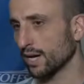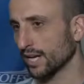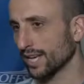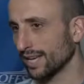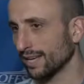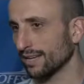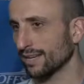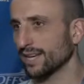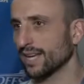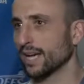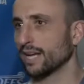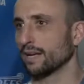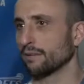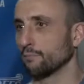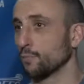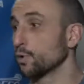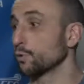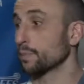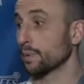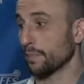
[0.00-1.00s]
are
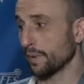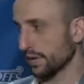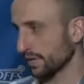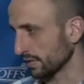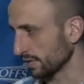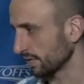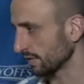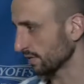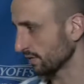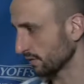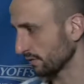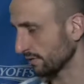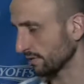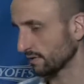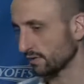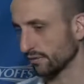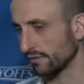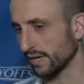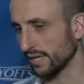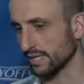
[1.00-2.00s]
more prepared to
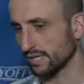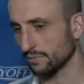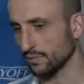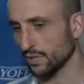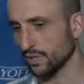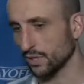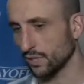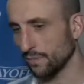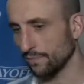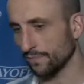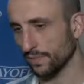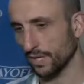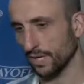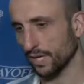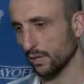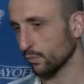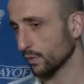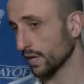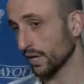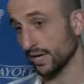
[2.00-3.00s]
to face them. So
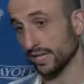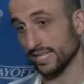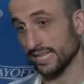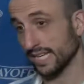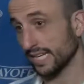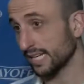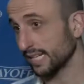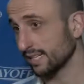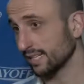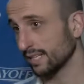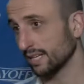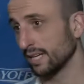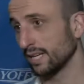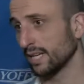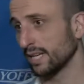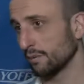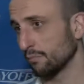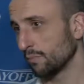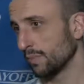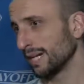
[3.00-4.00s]
uh, we are excited,
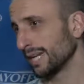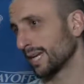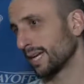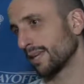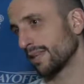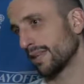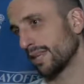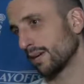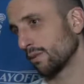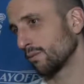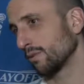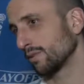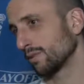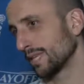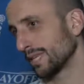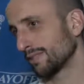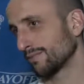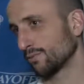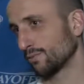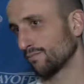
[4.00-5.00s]
but I think we'll
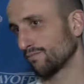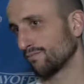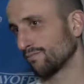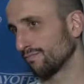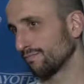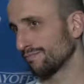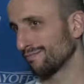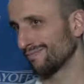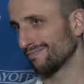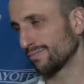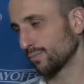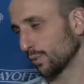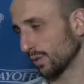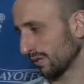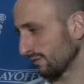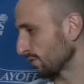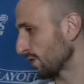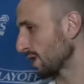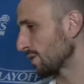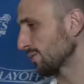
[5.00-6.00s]
take
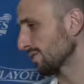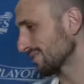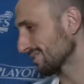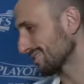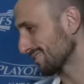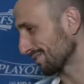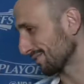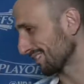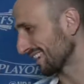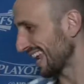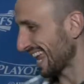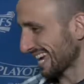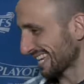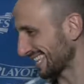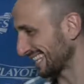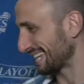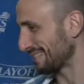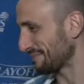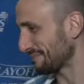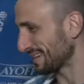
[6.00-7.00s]
twenty-four hours to
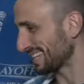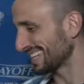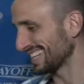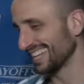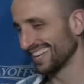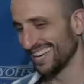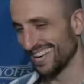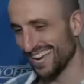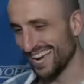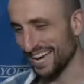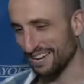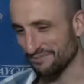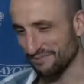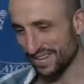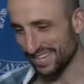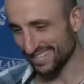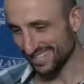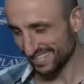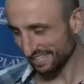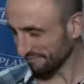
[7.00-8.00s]
relax a little bit and
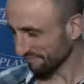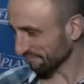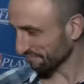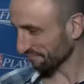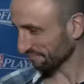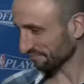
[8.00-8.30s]
rest.